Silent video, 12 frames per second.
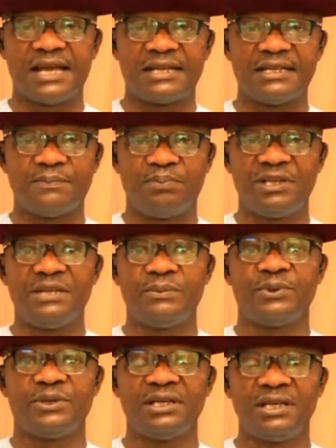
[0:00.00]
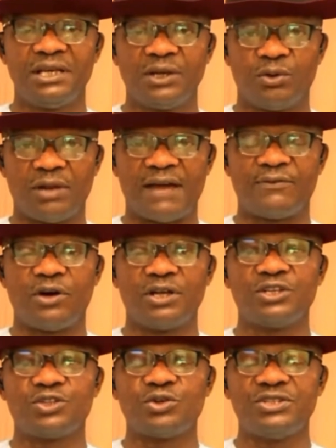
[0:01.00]
and the PDP could have
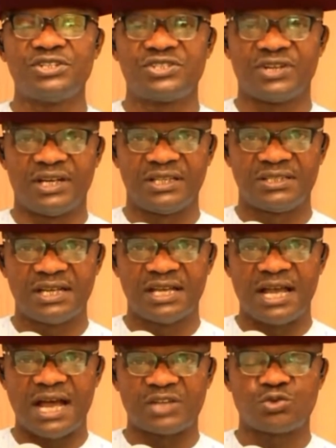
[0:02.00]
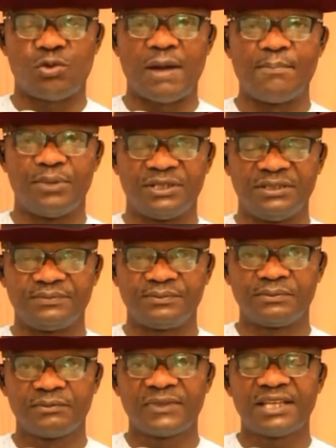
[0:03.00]
gone into this race as one body,
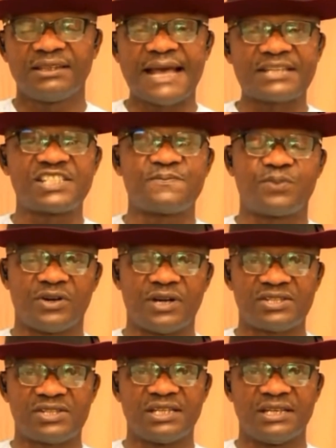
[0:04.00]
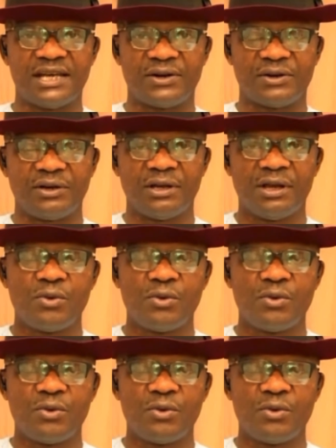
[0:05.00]
that is progressing in error.